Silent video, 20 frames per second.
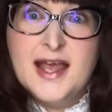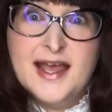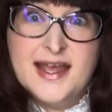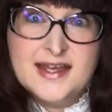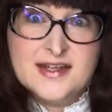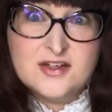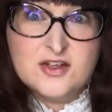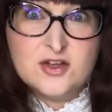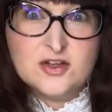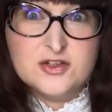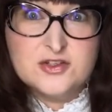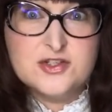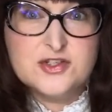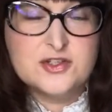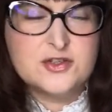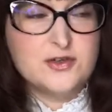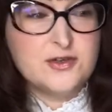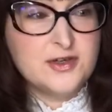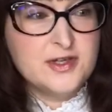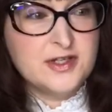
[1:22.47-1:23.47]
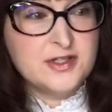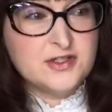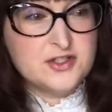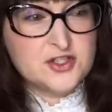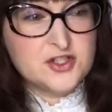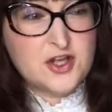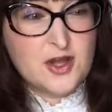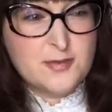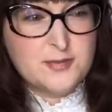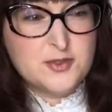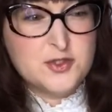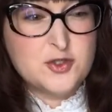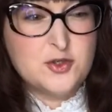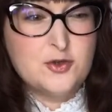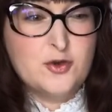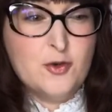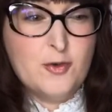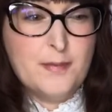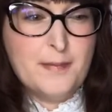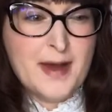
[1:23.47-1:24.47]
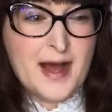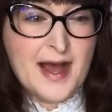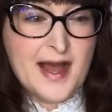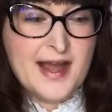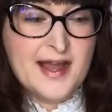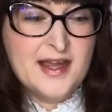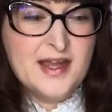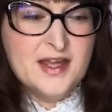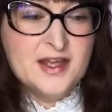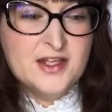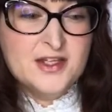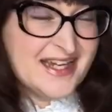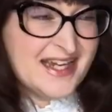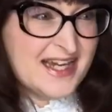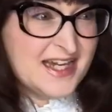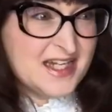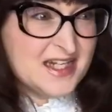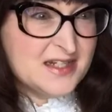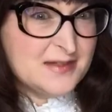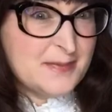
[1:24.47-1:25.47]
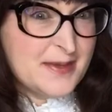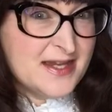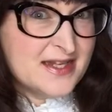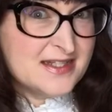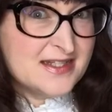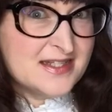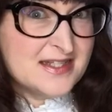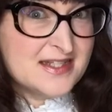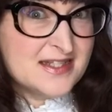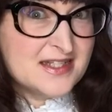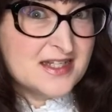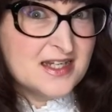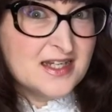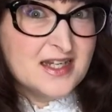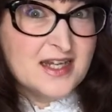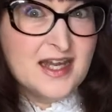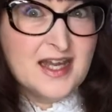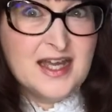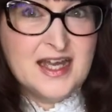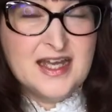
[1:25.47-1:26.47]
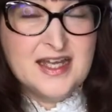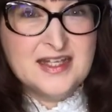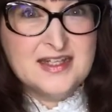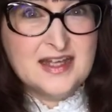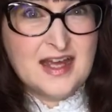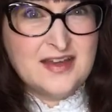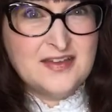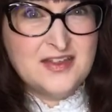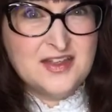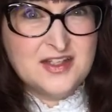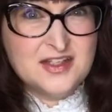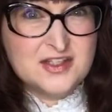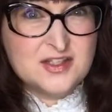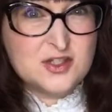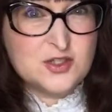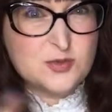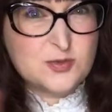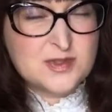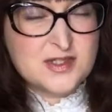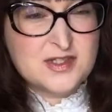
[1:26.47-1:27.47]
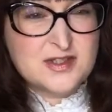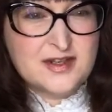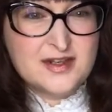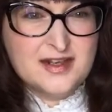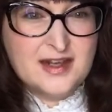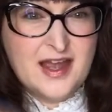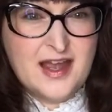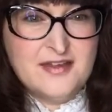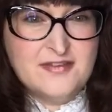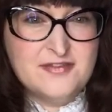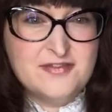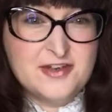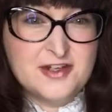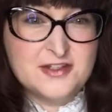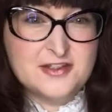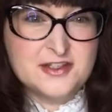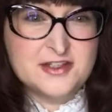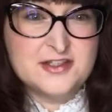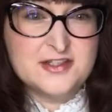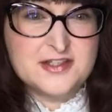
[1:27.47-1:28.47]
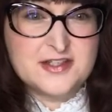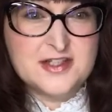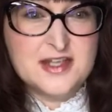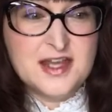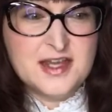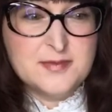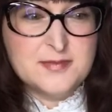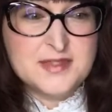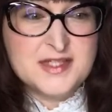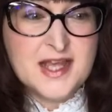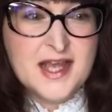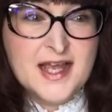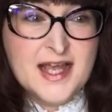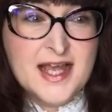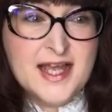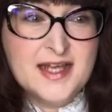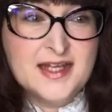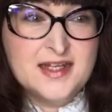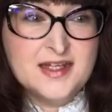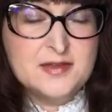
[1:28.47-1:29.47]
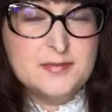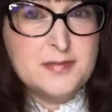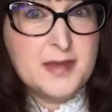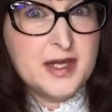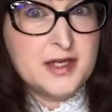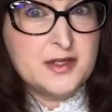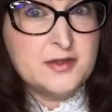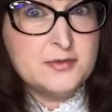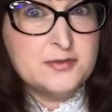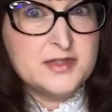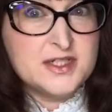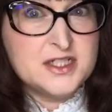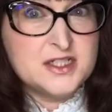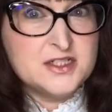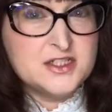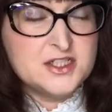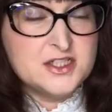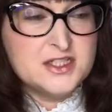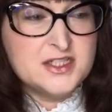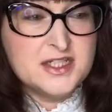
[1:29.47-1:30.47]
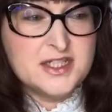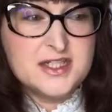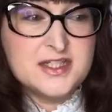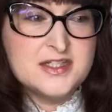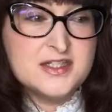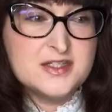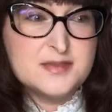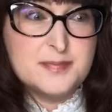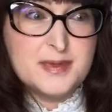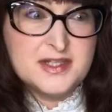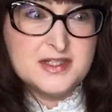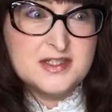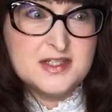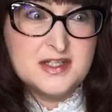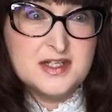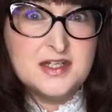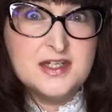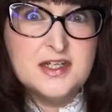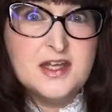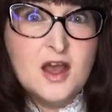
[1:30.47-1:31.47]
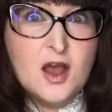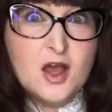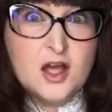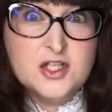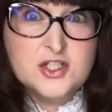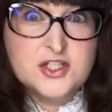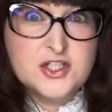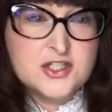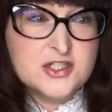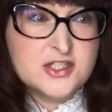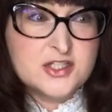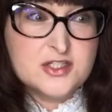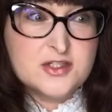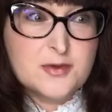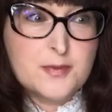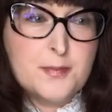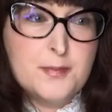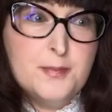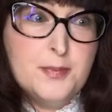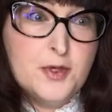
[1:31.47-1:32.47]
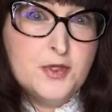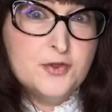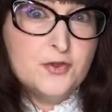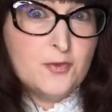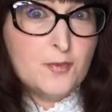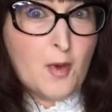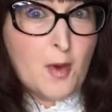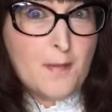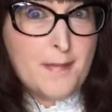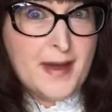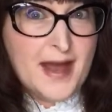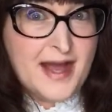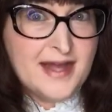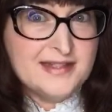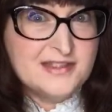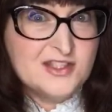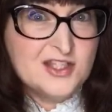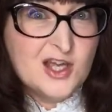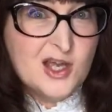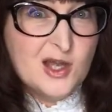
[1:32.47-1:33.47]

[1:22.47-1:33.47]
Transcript: And also in the shops you go buy Grittibänz, and I think in Switzerland they have various names, and in my region it's basically just bonhomme en pâte,